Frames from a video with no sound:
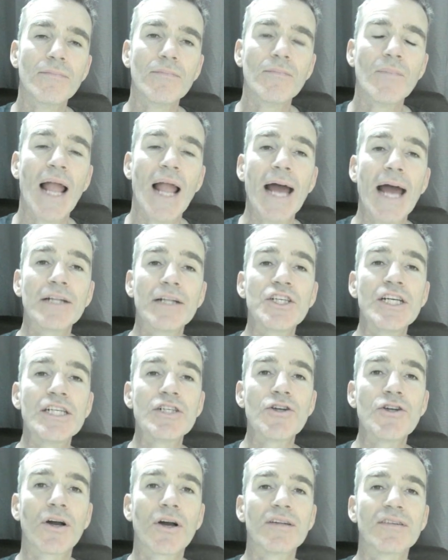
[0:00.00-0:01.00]
And she
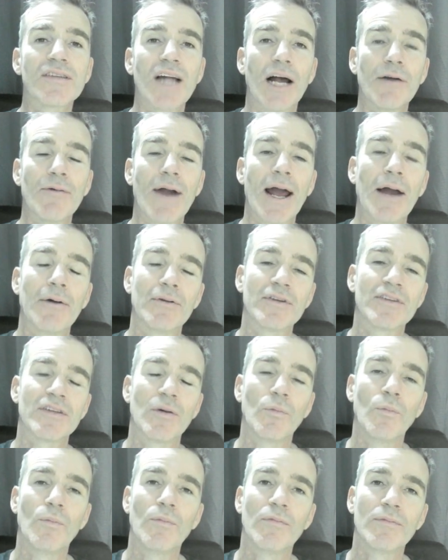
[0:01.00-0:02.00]
took us around
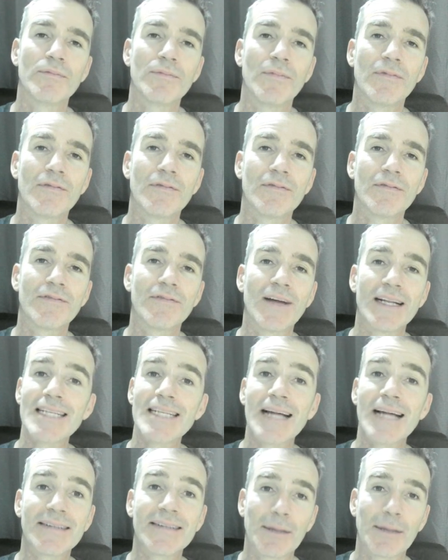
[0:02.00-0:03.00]
some
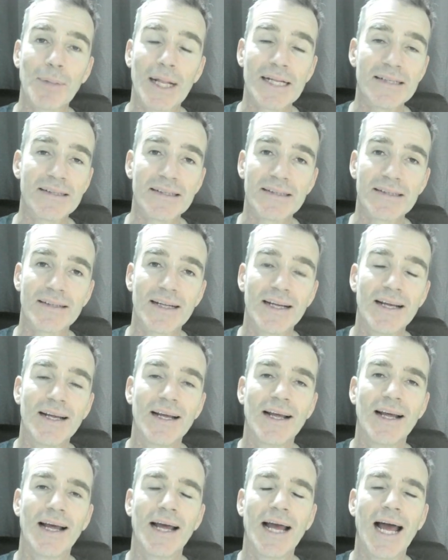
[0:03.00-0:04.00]
fantastic places
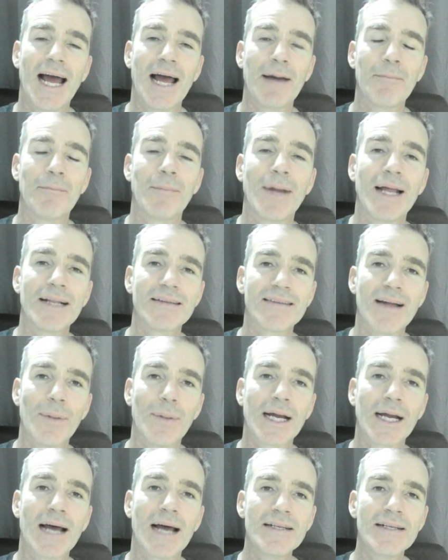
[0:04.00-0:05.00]
in
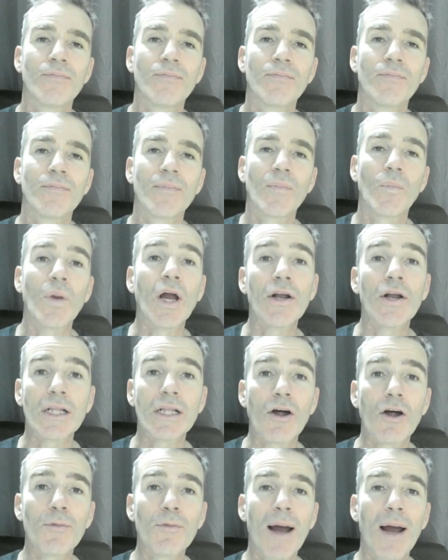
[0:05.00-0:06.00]
Samarkand. We heard a
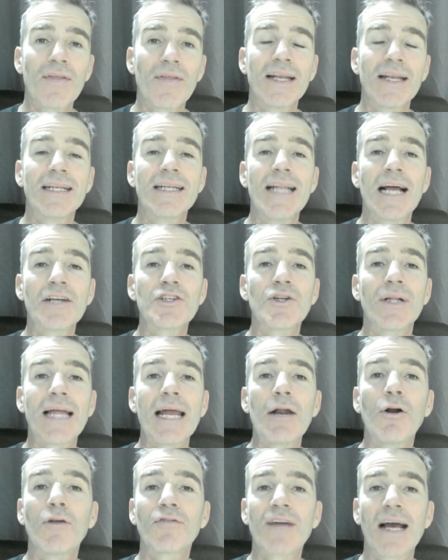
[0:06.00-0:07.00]
lot about the national
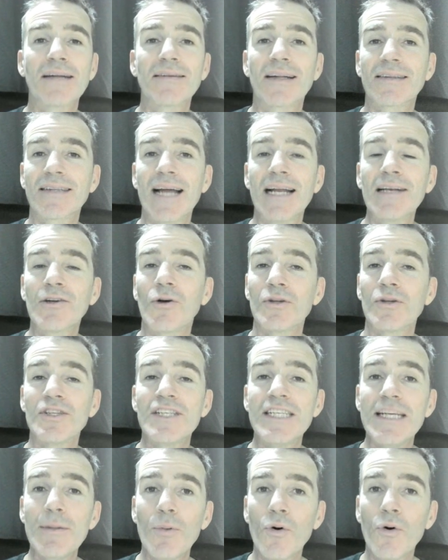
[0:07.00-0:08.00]
hero of Kazakhstan called
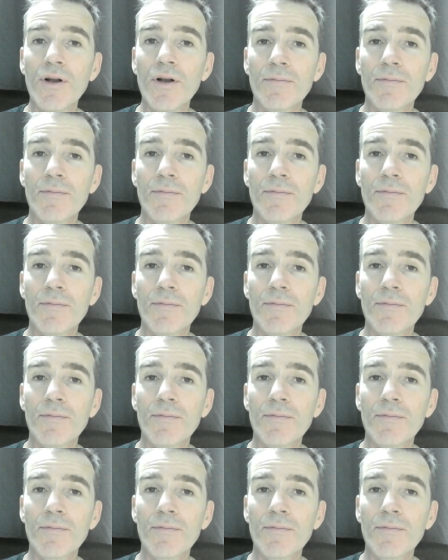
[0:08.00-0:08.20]
Timur,